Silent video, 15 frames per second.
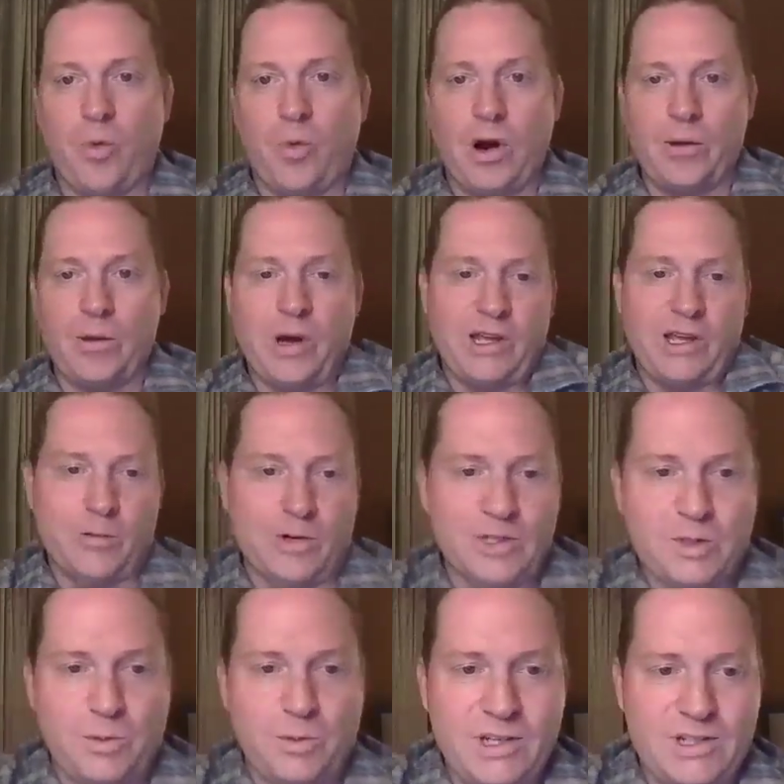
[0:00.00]
One of my
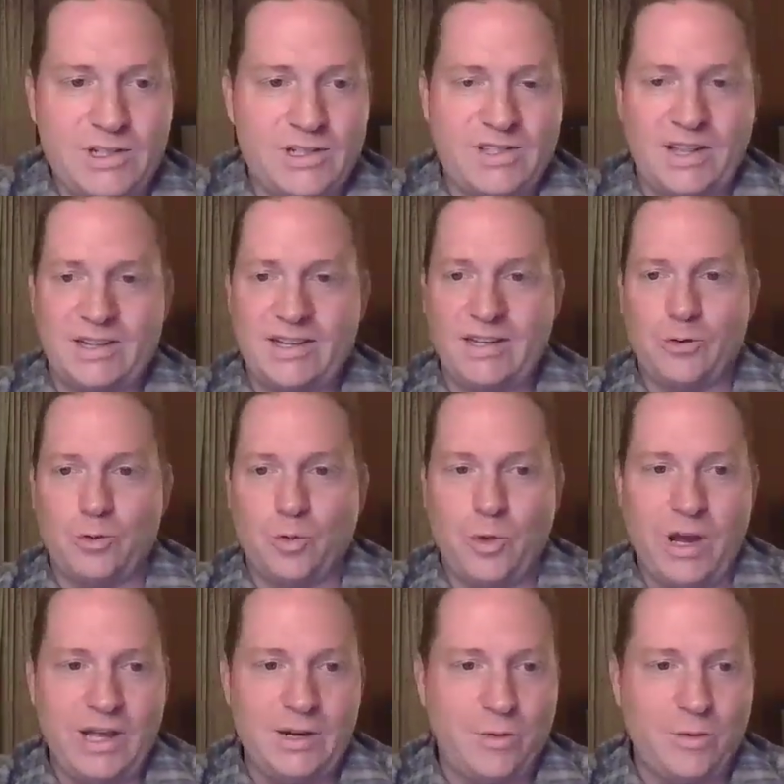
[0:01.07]
humorous speeches that didn't
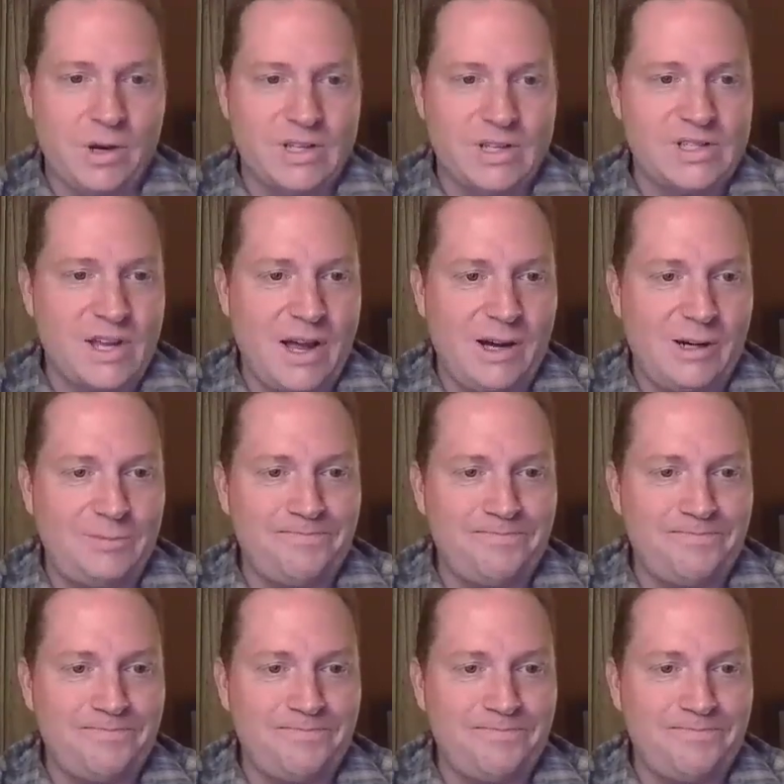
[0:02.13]
win was